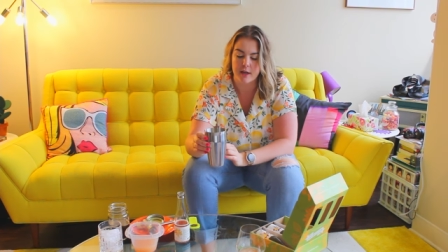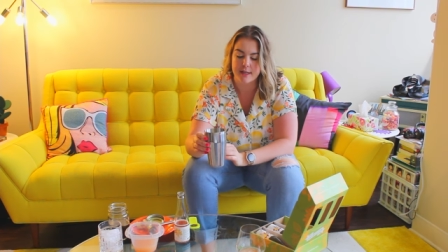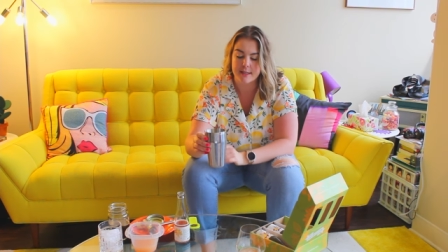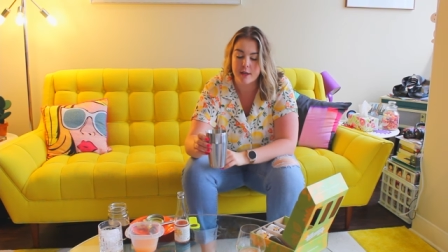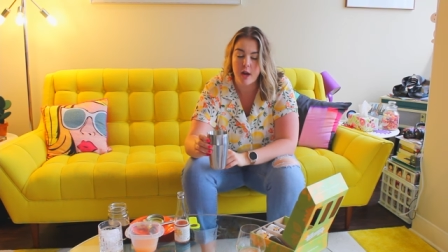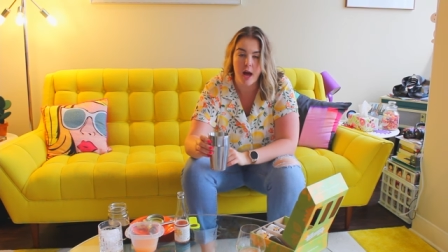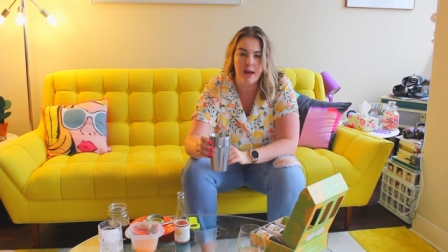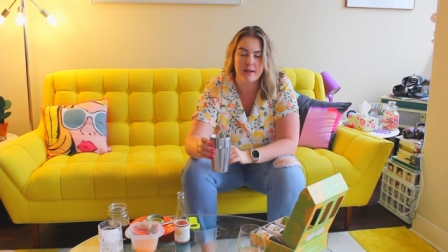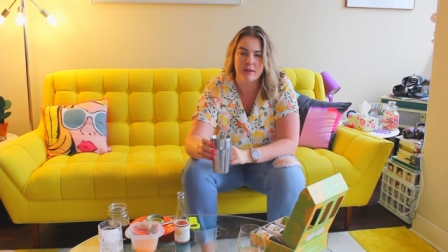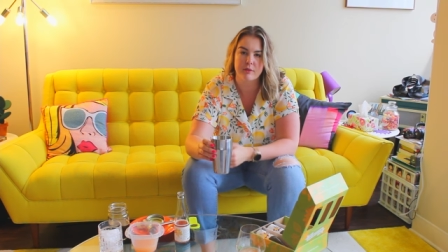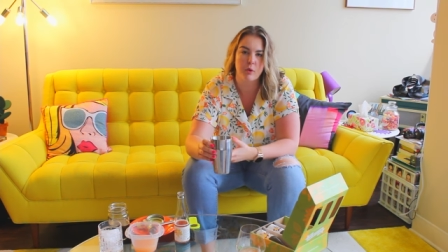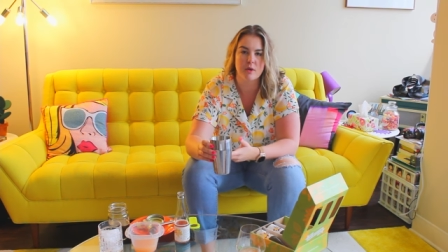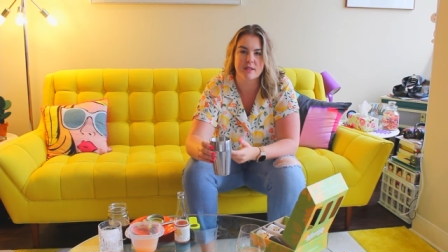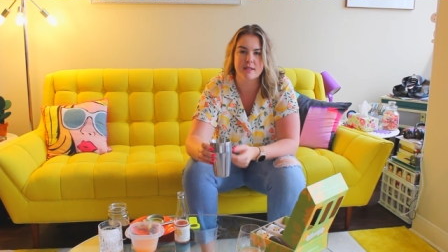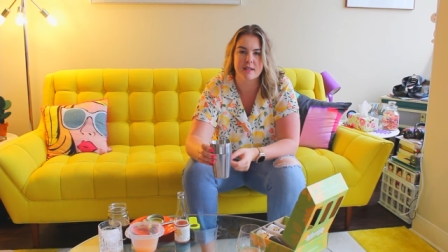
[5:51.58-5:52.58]
It did not, of
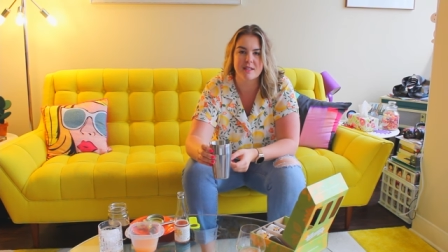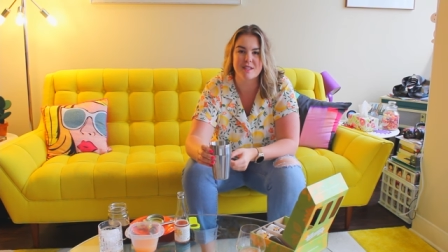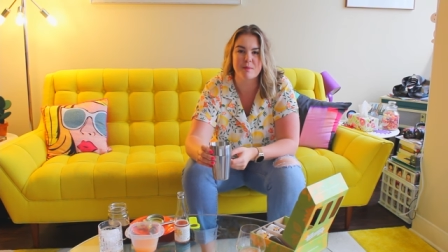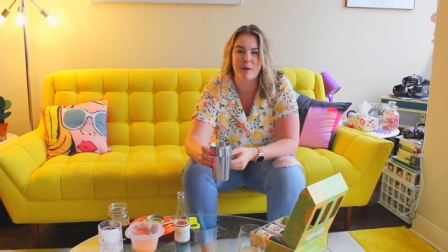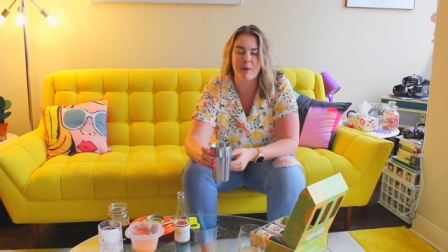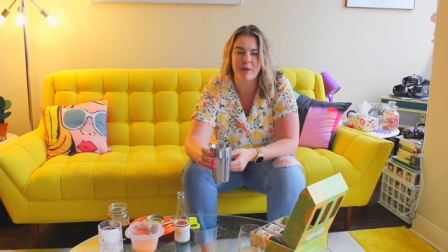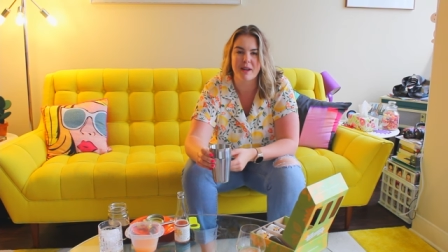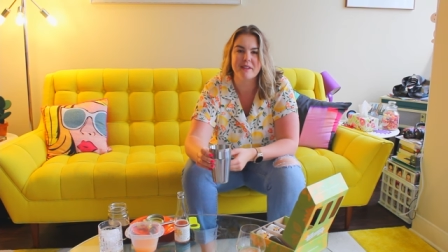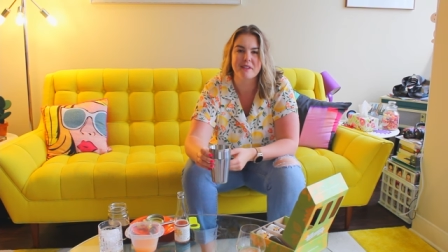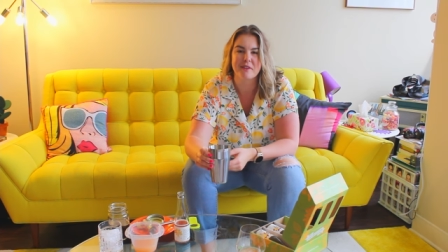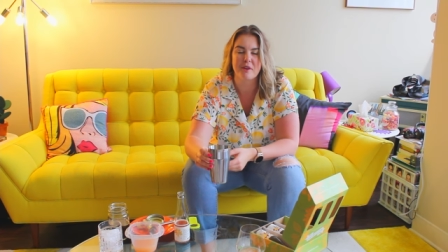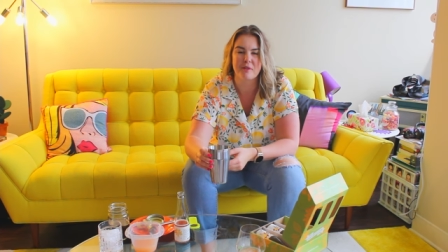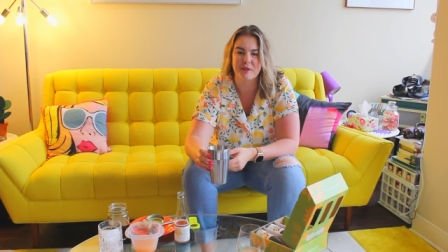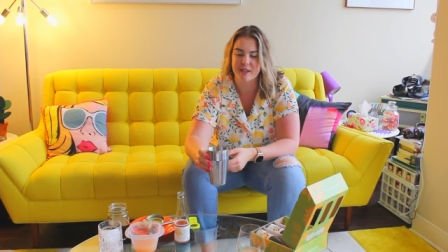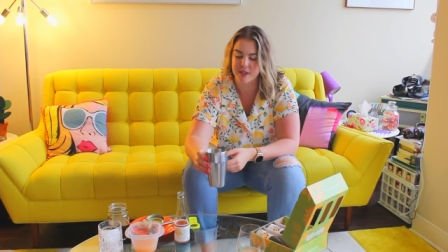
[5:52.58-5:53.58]
course it didn't spill when I did it
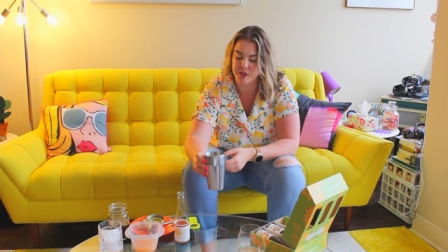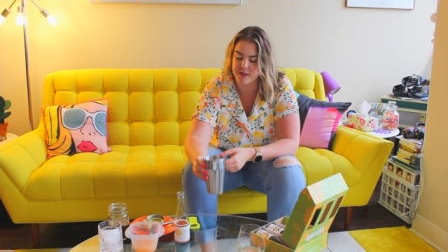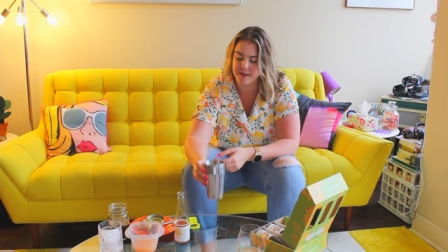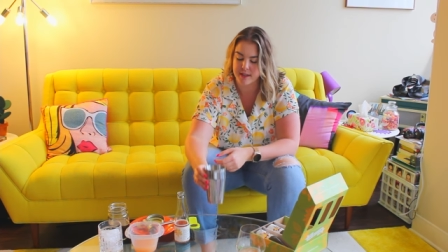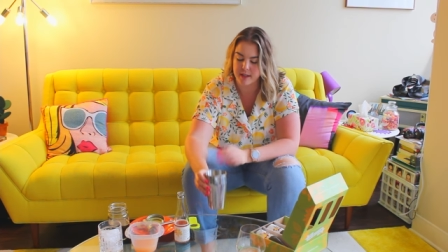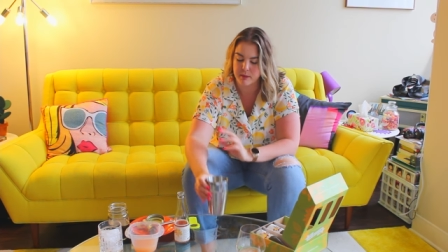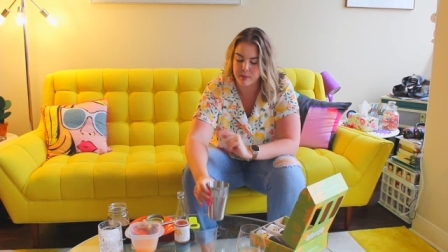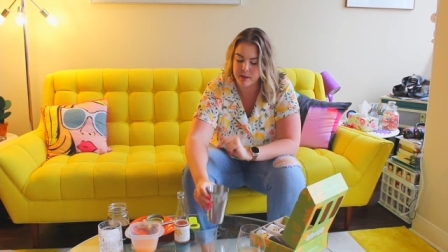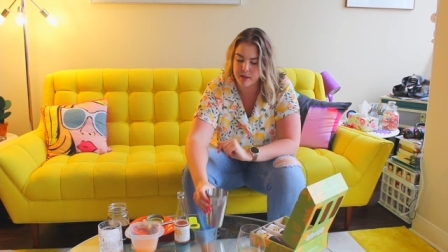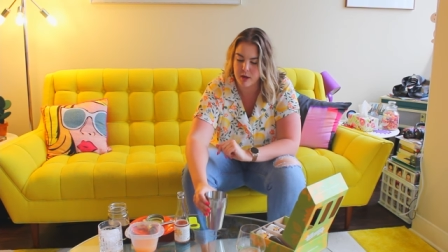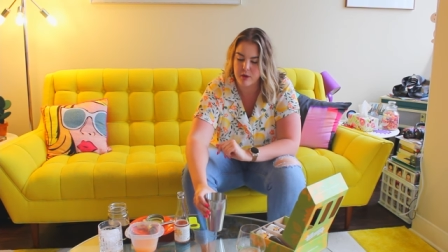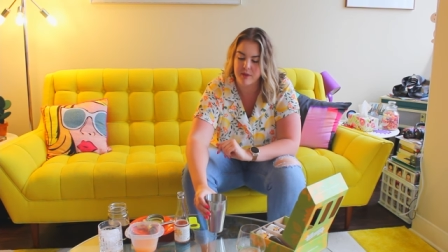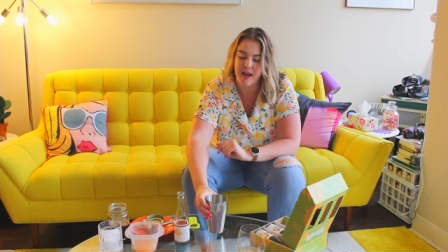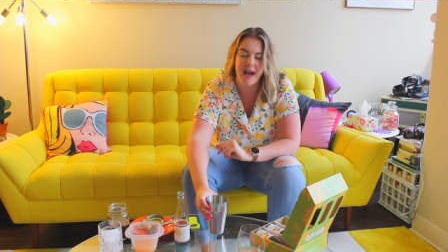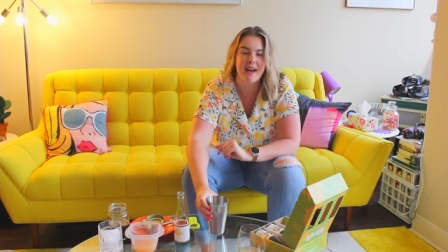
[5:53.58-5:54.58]
over the kitchen sink, but you know,
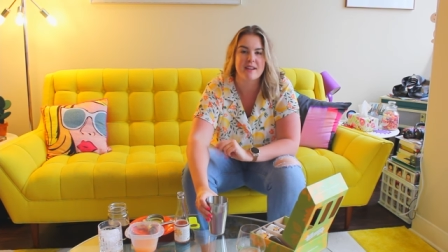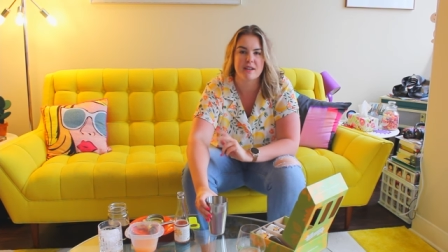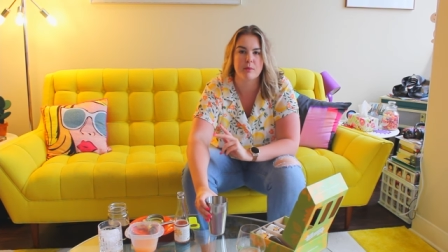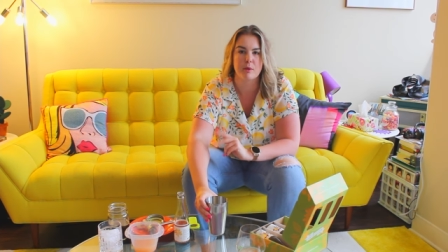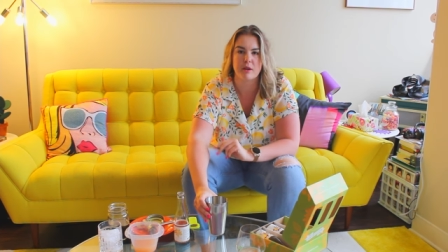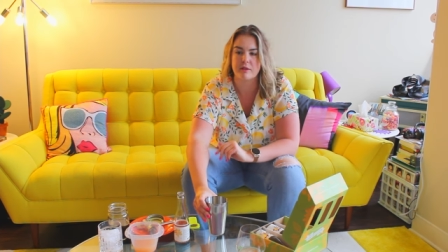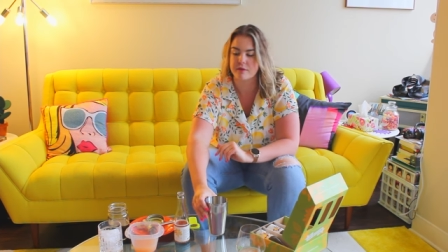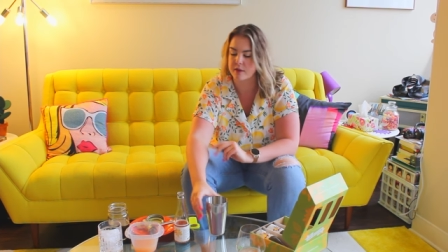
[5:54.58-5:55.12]
if I hadn't, it would have.